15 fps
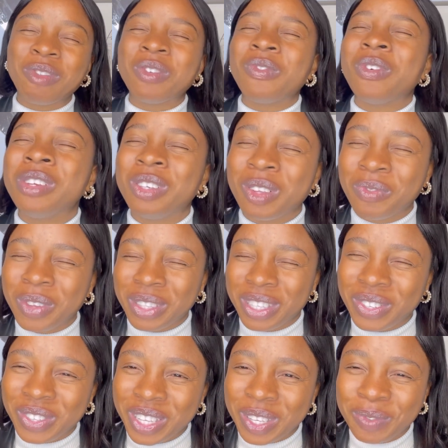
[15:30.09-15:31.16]
you watched up
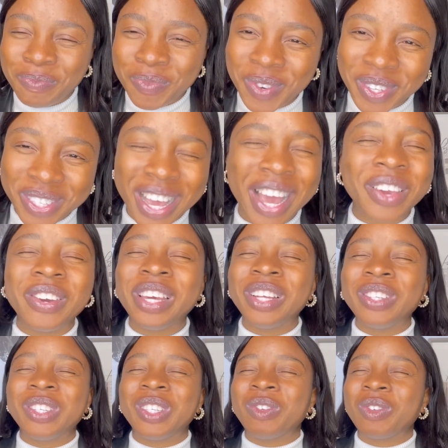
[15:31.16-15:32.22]
until this point and you're
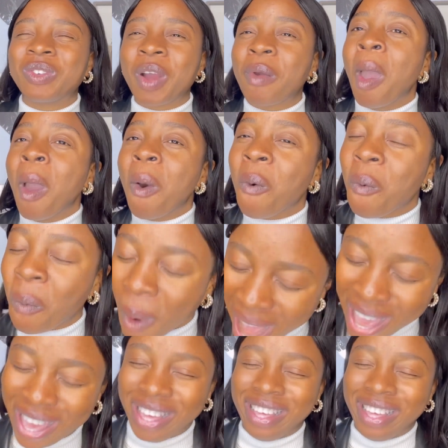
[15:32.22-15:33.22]
yet to subscribe, why?